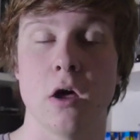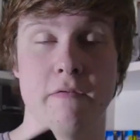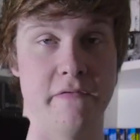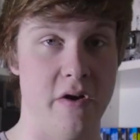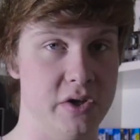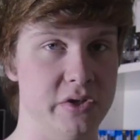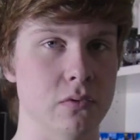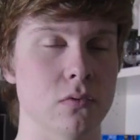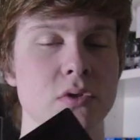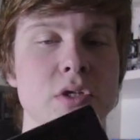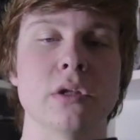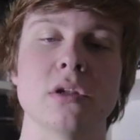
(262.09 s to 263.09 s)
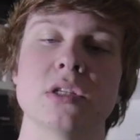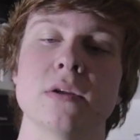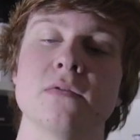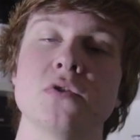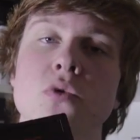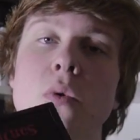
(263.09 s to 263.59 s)
faster
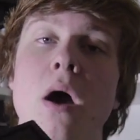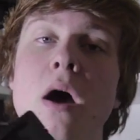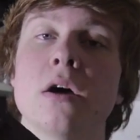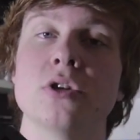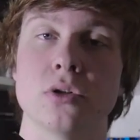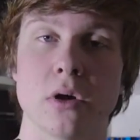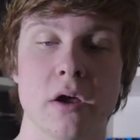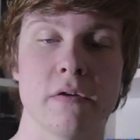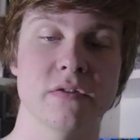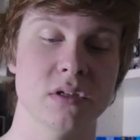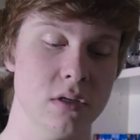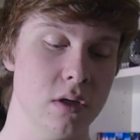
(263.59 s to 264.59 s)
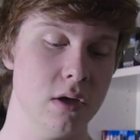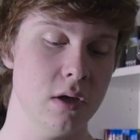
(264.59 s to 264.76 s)
alternative to hard drives.